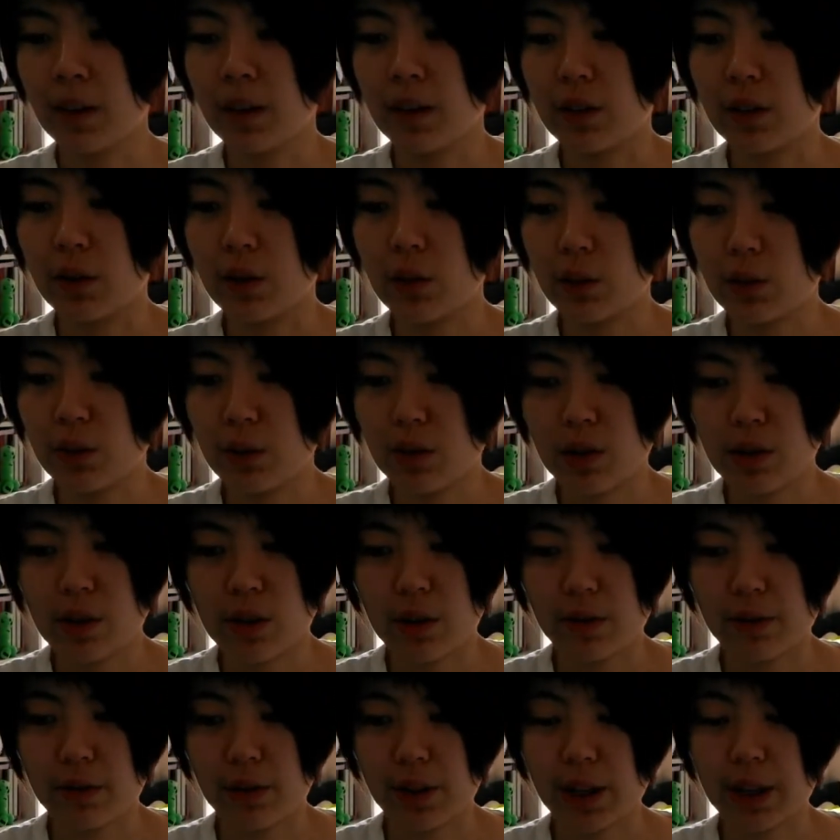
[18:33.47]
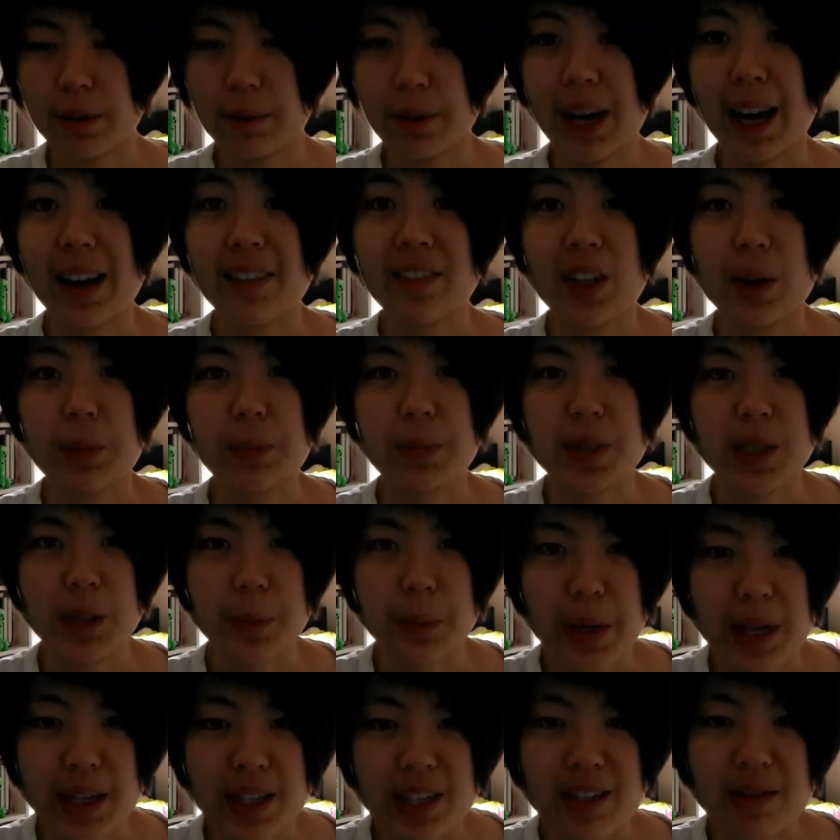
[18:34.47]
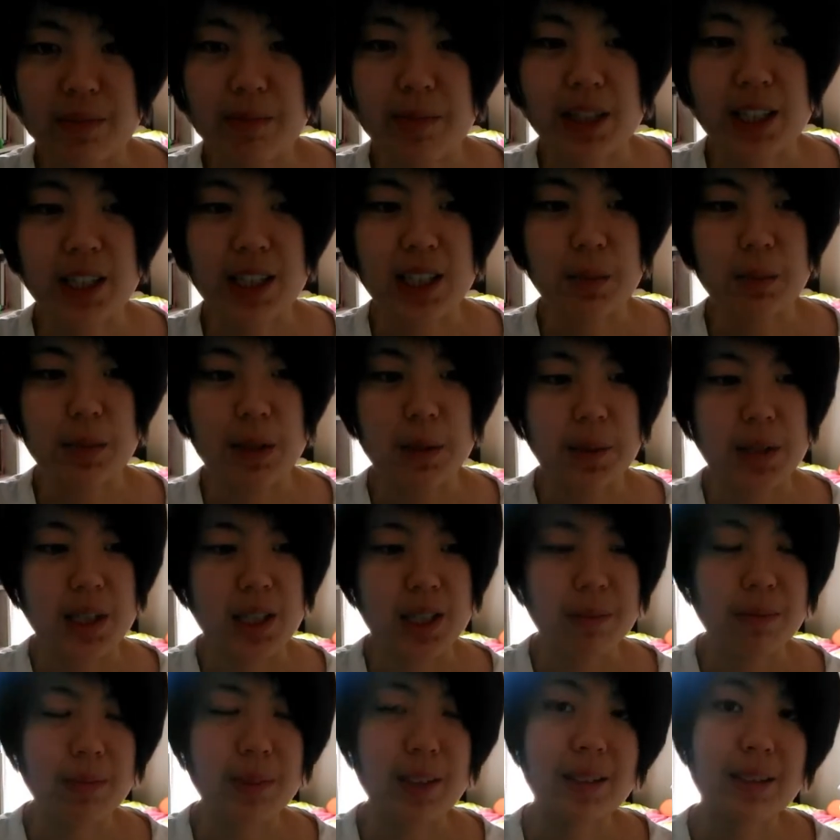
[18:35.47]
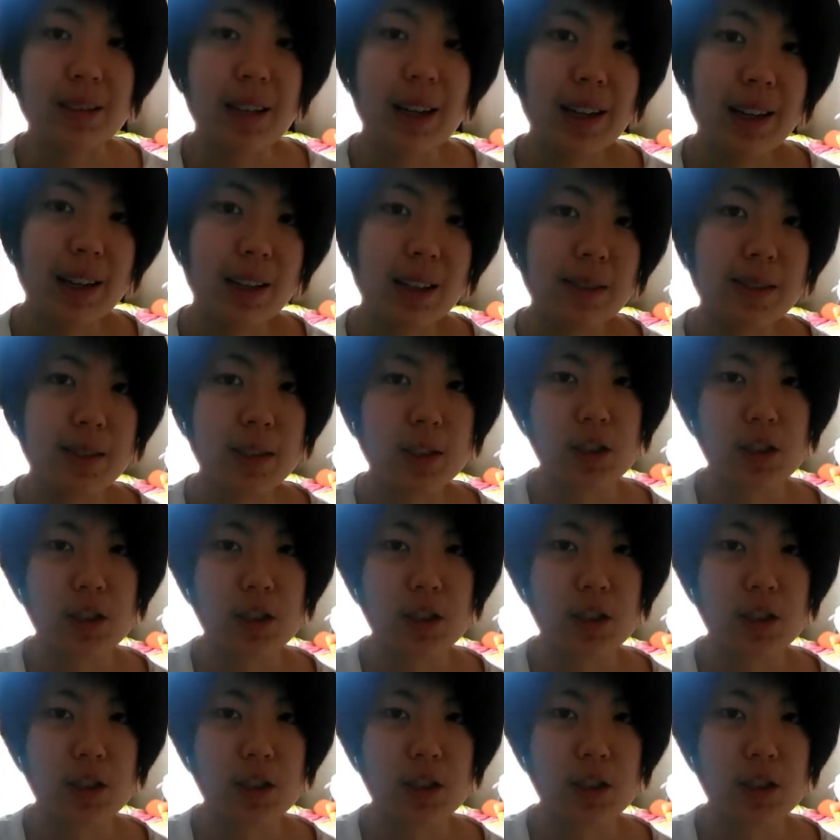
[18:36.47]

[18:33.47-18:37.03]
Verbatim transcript: you sort of have that perspective because maybe something negative or